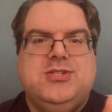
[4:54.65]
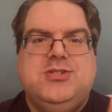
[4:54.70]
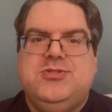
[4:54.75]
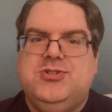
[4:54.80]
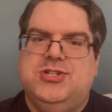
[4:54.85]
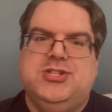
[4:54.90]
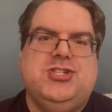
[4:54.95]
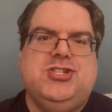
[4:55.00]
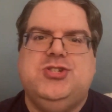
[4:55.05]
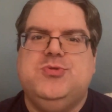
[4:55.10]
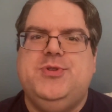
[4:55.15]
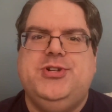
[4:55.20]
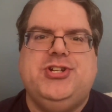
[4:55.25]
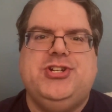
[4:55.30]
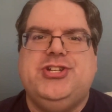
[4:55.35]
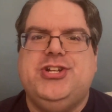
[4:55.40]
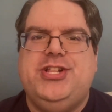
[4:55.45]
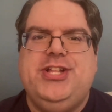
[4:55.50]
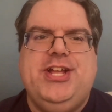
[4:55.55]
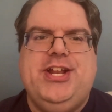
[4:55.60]
Just
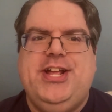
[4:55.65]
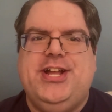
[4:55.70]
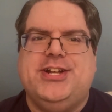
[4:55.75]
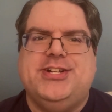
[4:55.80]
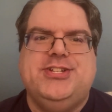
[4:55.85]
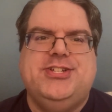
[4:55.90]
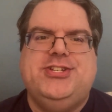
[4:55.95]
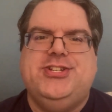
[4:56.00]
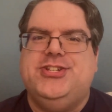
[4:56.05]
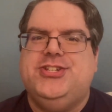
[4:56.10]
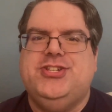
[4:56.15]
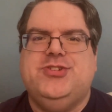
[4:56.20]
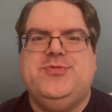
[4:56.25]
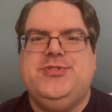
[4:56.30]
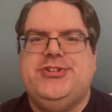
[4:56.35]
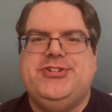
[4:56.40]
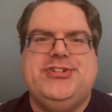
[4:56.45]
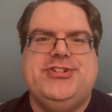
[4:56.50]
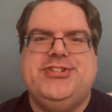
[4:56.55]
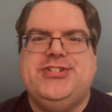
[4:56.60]
switch to Linux. Just
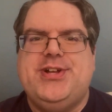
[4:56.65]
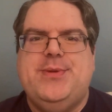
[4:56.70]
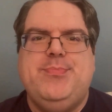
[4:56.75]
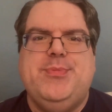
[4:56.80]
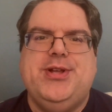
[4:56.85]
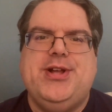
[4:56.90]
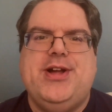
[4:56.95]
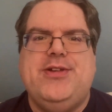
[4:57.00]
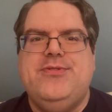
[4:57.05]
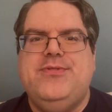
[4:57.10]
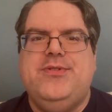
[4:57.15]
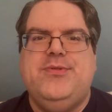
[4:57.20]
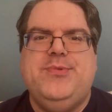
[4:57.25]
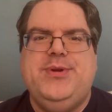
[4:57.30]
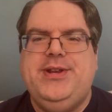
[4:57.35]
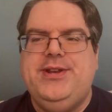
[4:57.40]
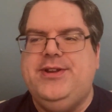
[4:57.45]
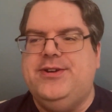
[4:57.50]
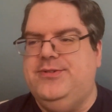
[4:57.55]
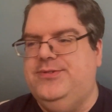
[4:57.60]
switch to something other than
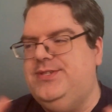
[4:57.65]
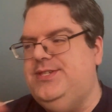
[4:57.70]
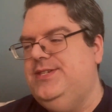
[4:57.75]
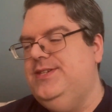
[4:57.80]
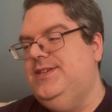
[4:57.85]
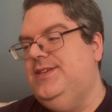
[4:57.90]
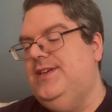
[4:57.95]
Windows.